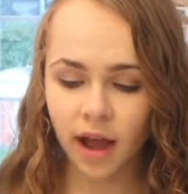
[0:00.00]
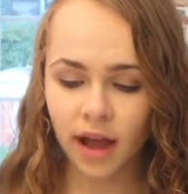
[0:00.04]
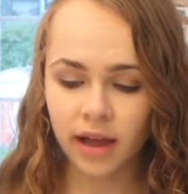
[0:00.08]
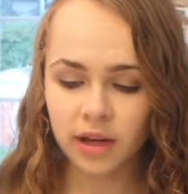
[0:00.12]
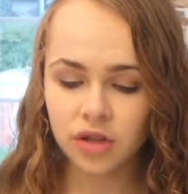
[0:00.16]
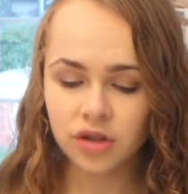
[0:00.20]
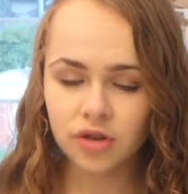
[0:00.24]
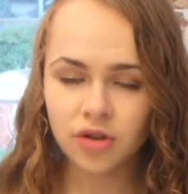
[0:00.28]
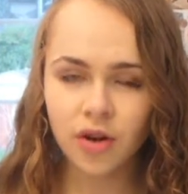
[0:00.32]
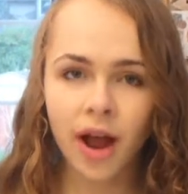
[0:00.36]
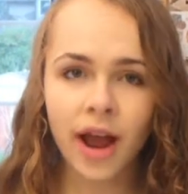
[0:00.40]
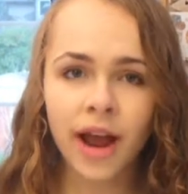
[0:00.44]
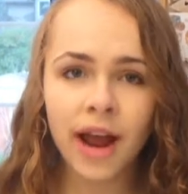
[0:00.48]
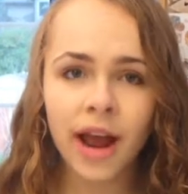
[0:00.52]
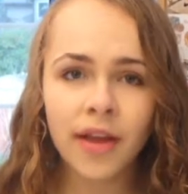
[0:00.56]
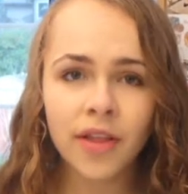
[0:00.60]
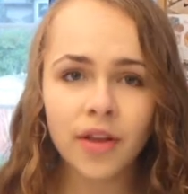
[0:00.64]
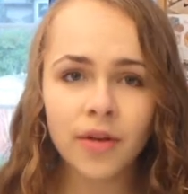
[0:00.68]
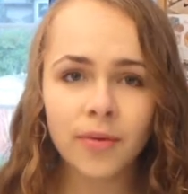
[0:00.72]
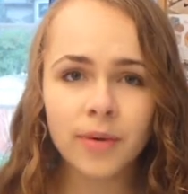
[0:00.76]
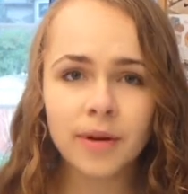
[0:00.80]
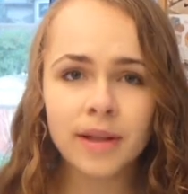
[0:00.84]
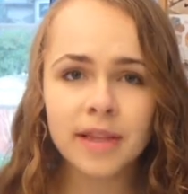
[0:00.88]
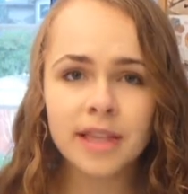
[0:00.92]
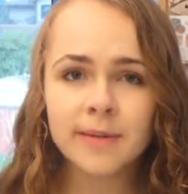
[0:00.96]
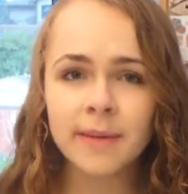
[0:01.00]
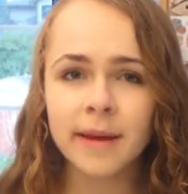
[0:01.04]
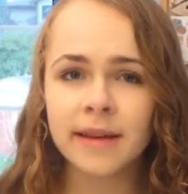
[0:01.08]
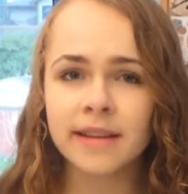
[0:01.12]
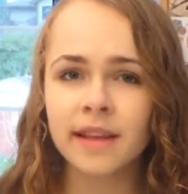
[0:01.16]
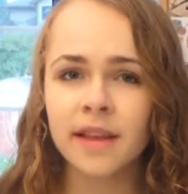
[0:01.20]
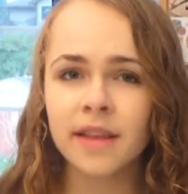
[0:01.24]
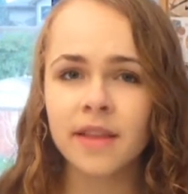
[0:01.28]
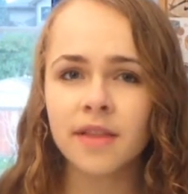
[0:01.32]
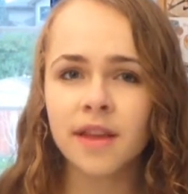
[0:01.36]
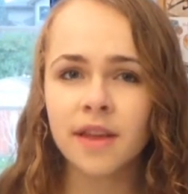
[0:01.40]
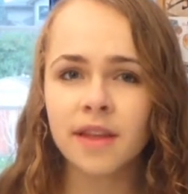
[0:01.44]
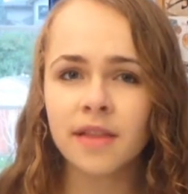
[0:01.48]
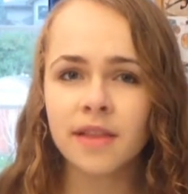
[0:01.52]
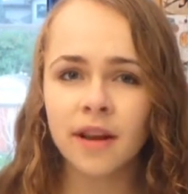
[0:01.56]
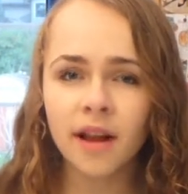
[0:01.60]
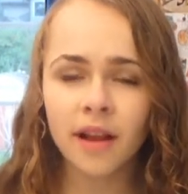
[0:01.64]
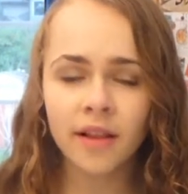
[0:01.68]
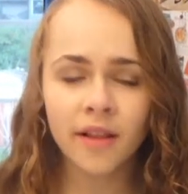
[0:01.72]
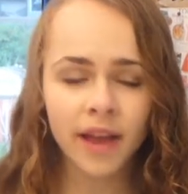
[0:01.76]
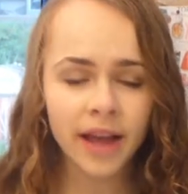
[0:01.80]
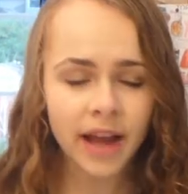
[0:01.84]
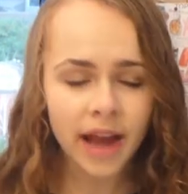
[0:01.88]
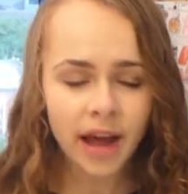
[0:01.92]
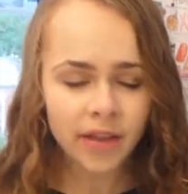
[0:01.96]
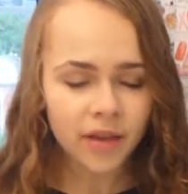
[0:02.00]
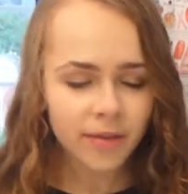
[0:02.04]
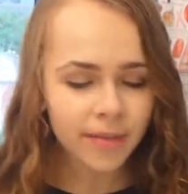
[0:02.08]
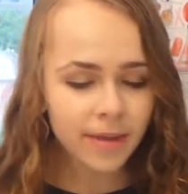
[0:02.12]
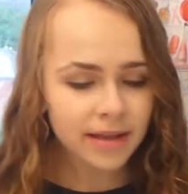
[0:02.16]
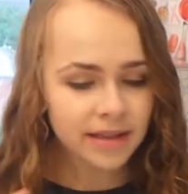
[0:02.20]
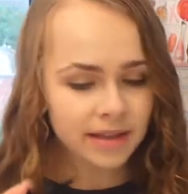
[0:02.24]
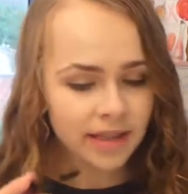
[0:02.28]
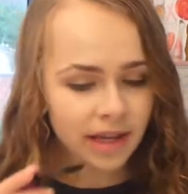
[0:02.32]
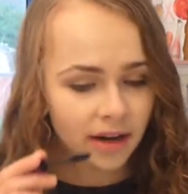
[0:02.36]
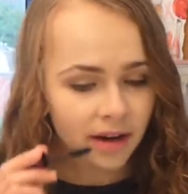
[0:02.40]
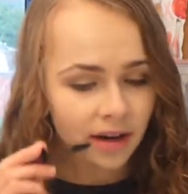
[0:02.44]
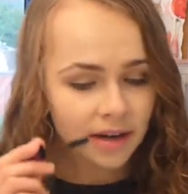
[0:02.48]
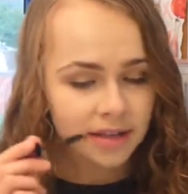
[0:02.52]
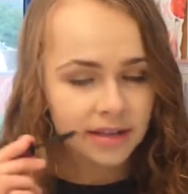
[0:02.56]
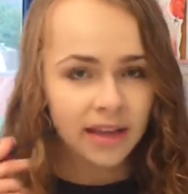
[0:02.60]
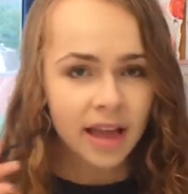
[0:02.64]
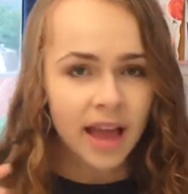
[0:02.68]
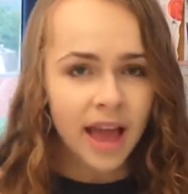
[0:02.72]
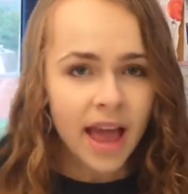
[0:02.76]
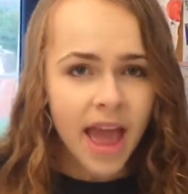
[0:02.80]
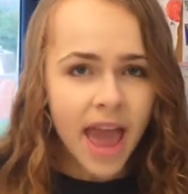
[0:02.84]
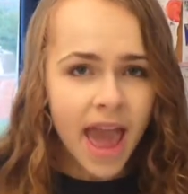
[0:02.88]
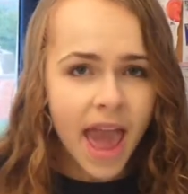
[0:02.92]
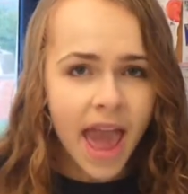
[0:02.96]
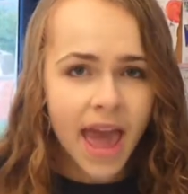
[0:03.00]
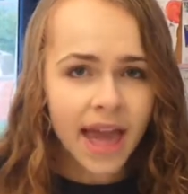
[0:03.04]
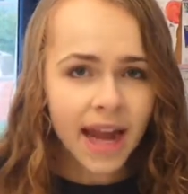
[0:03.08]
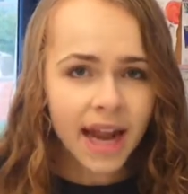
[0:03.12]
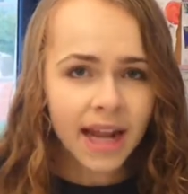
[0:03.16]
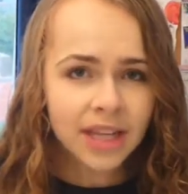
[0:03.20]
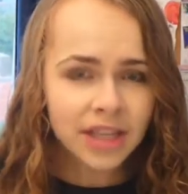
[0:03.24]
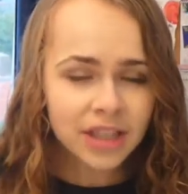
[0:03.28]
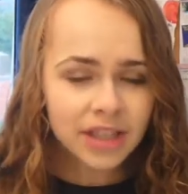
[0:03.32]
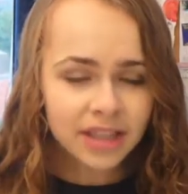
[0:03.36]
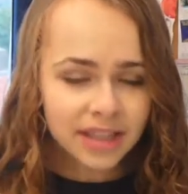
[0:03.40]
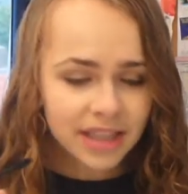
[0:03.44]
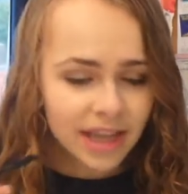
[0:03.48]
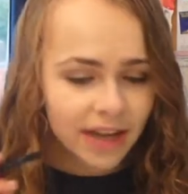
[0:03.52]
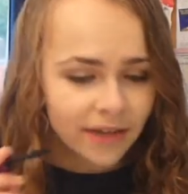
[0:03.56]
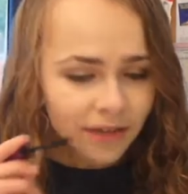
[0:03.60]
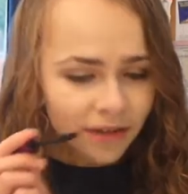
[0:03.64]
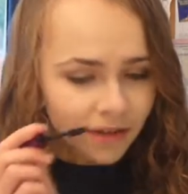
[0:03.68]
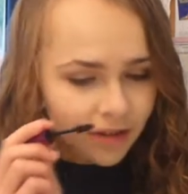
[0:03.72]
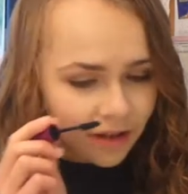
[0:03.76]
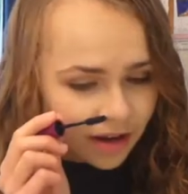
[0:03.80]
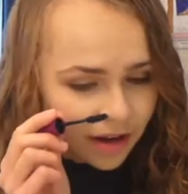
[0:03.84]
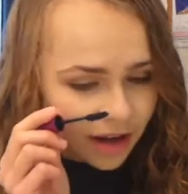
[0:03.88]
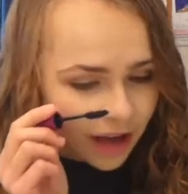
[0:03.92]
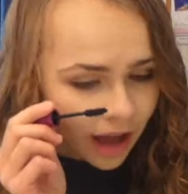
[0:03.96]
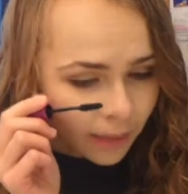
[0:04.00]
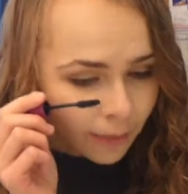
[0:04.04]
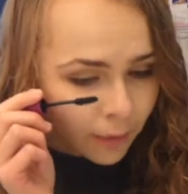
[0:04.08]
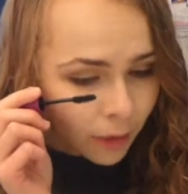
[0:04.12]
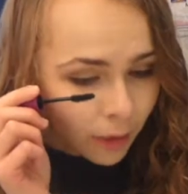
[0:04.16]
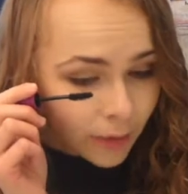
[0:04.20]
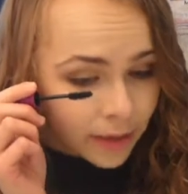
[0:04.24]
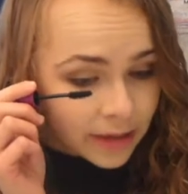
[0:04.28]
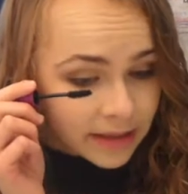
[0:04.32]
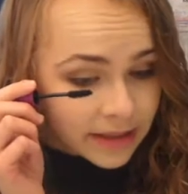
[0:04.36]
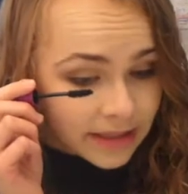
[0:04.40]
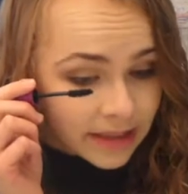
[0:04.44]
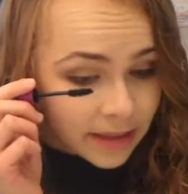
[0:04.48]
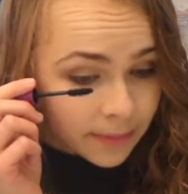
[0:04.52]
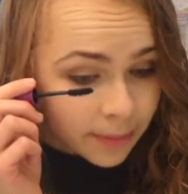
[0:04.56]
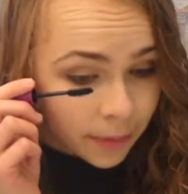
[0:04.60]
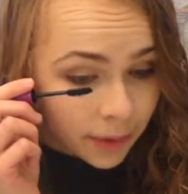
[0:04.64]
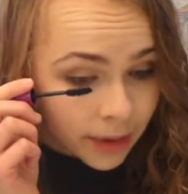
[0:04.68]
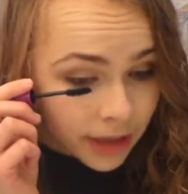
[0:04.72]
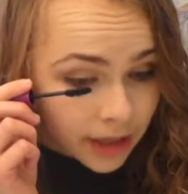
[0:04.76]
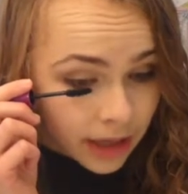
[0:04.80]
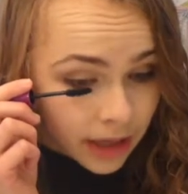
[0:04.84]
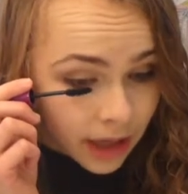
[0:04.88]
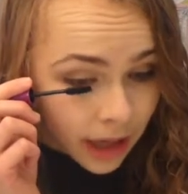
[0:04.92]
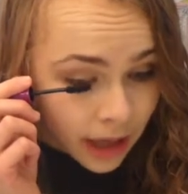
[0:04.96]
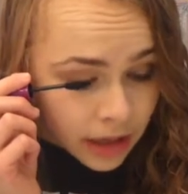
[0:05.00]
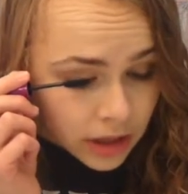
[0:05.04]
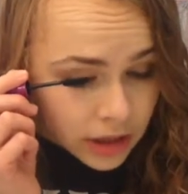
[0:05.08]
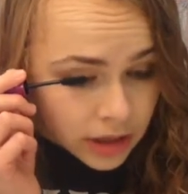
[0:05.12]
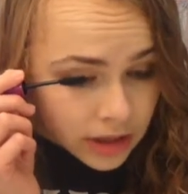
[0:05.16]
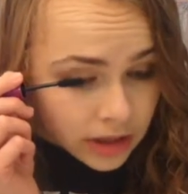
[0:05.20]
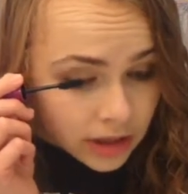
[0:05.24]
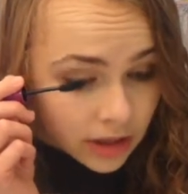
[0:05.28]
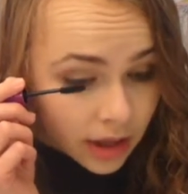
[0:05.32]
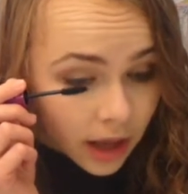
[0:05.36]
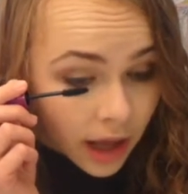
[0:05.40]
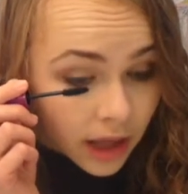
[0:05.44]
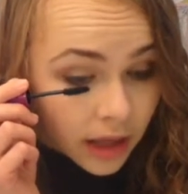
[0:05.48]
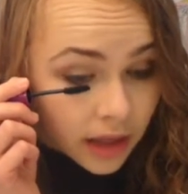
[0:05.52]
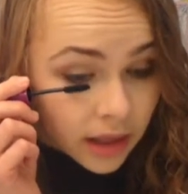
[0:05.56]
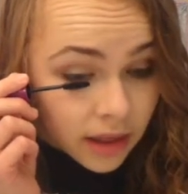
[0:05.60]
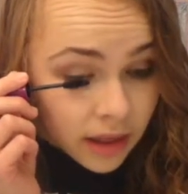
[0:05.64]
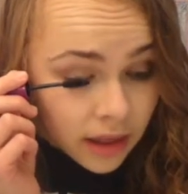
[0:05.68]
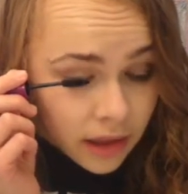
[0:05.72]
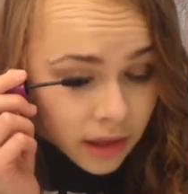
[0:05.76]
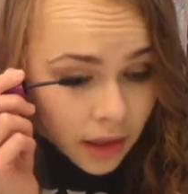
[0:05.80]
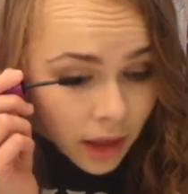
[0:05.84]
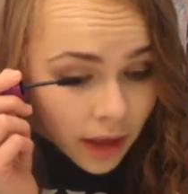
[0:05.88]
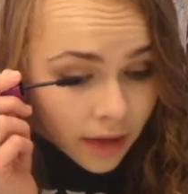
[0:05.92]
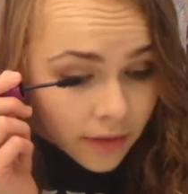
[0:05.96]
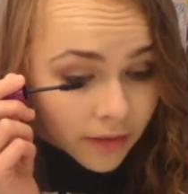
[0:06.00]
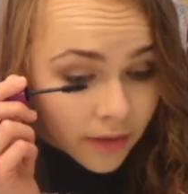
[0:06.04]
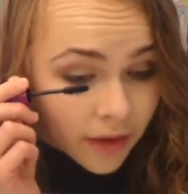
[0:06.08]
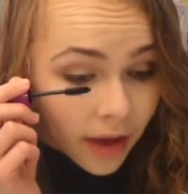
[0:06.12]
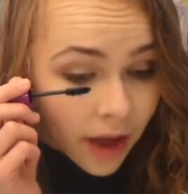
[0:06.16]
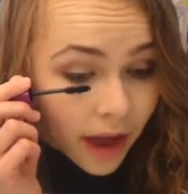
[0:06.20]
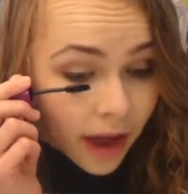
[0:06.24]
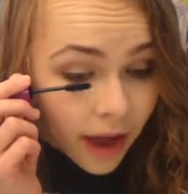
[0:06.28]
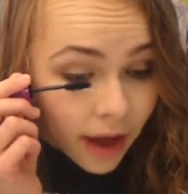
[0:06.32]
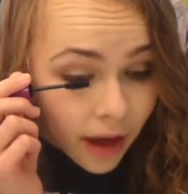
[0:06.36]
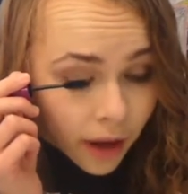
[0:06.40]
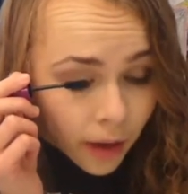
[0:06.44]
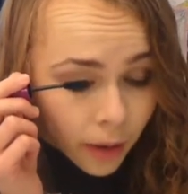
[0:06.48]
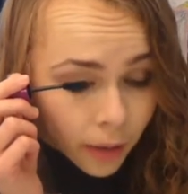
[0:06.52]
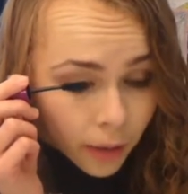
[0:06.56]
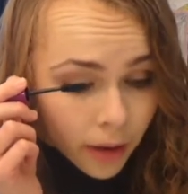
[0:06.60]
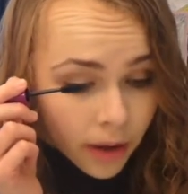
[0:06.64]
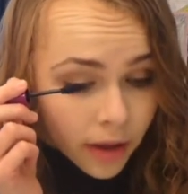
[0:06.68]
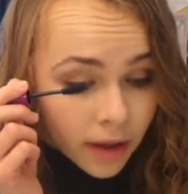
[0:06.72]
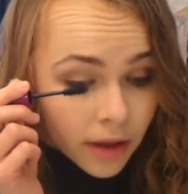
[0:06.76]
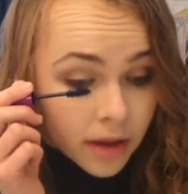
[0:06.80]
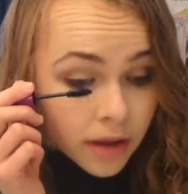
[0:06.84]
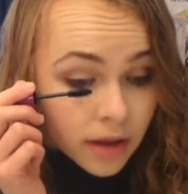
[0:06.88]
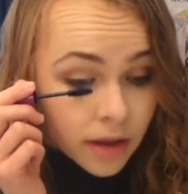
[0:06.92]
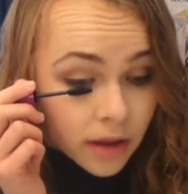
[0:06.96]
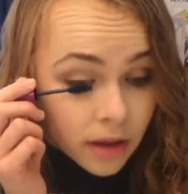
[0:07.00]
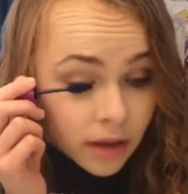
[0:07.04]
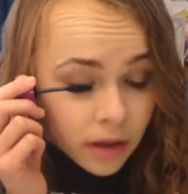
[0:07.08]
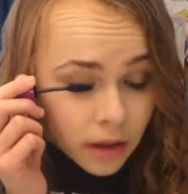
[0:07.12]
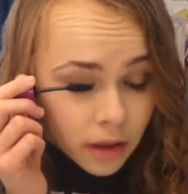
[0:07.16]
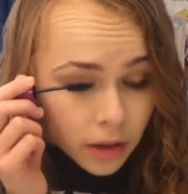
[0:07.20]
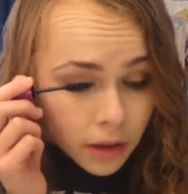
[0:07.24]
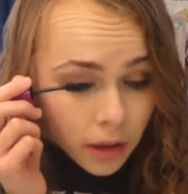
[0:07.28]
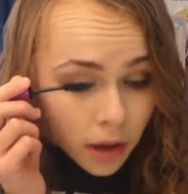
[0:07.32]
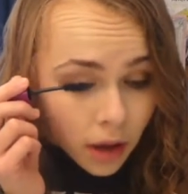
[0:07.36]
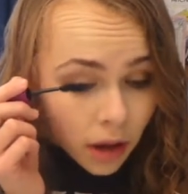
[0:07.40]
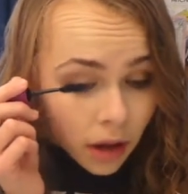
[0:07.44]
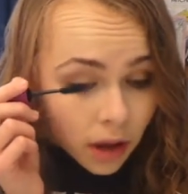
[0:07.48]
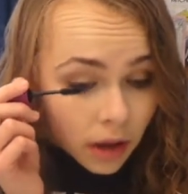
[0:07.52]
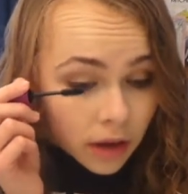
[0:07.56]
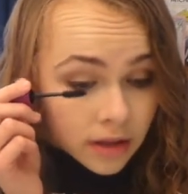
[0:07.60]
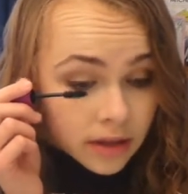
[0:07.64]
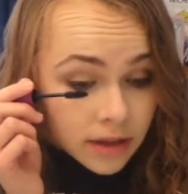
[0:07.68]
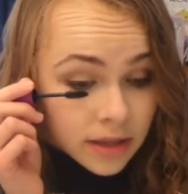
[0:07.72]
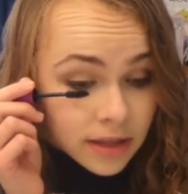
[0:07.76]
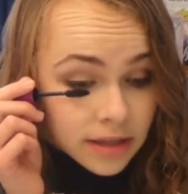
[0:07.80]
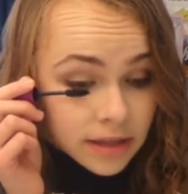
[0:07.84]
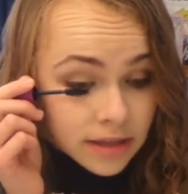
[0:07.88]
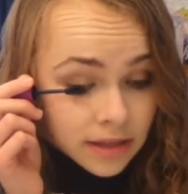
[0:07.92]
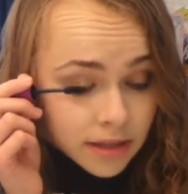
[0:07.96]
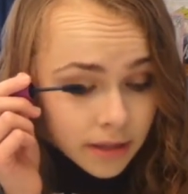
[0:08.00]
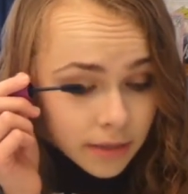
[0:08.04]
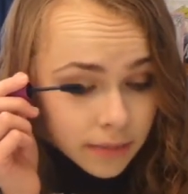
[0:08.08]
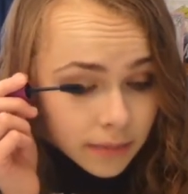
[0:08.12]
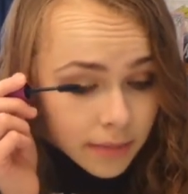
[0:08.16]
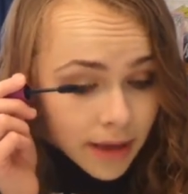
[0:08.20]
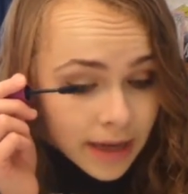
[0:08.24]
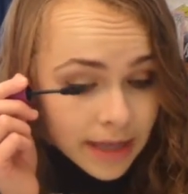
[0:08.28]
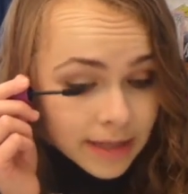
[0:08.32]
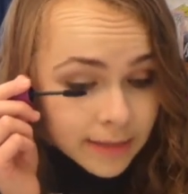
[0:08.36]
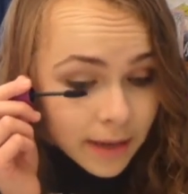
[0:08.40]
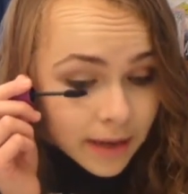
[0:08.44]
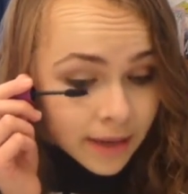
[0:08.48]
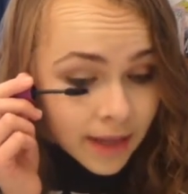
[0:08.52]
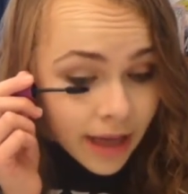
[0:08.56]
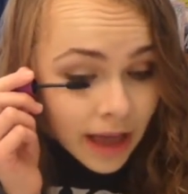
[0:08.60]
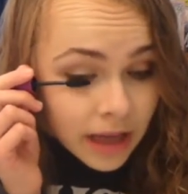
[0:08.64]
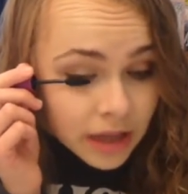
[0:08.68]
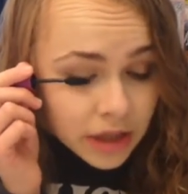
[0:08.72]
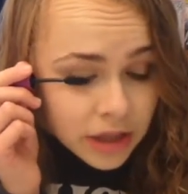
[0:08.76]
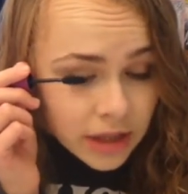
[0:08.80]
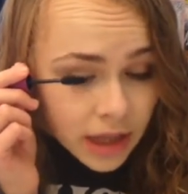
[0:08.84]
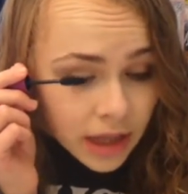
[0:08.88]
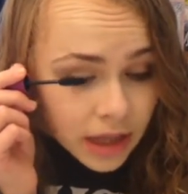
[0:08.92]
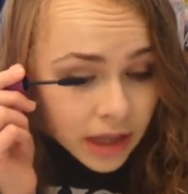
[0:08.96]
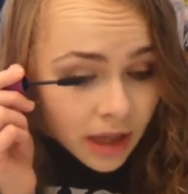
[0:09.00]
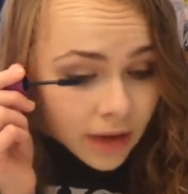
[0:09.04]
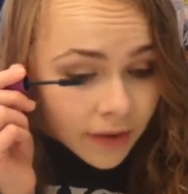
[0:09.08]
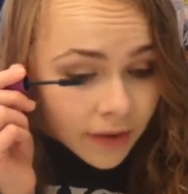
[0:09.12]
I try other ones because I think that I'll like other mascaras, and I'm always disappointed. I love how long this makes my lashes. I